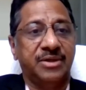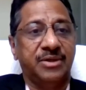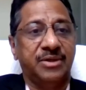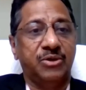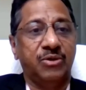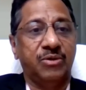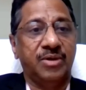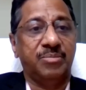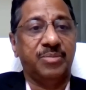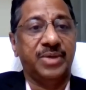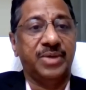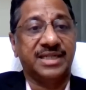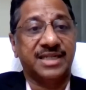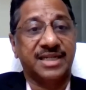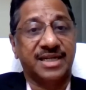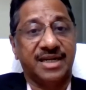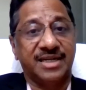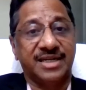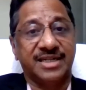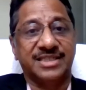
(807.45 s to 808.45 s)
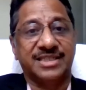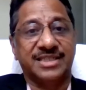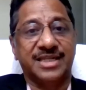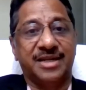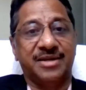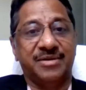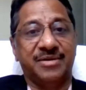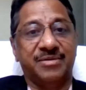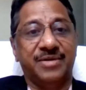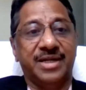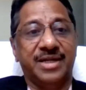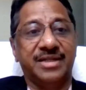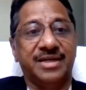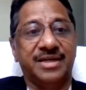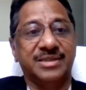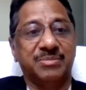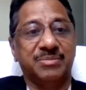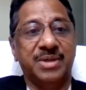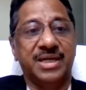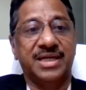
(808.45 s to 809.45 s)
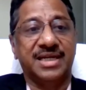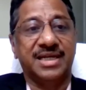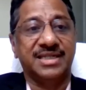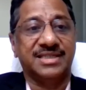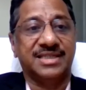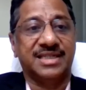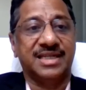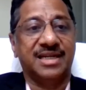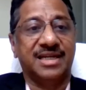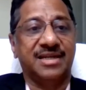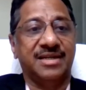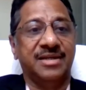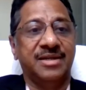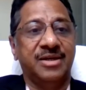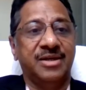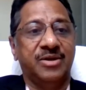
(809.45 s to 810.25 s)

you will better understand when the speakers tell